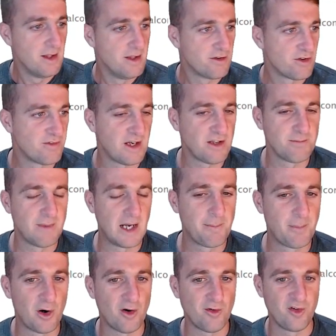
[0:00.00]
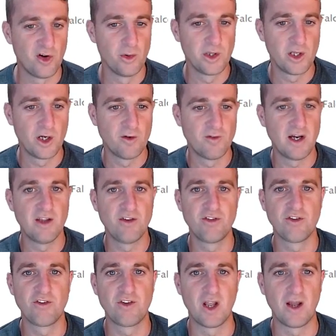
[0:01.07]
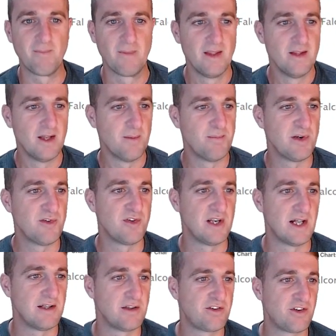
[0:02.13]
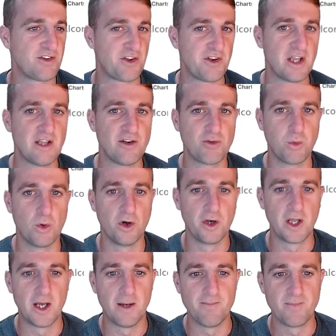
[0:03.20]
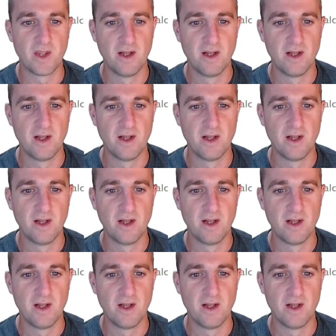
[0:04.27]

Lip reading: So that is my portfolio. That is just a brief analysis on each one.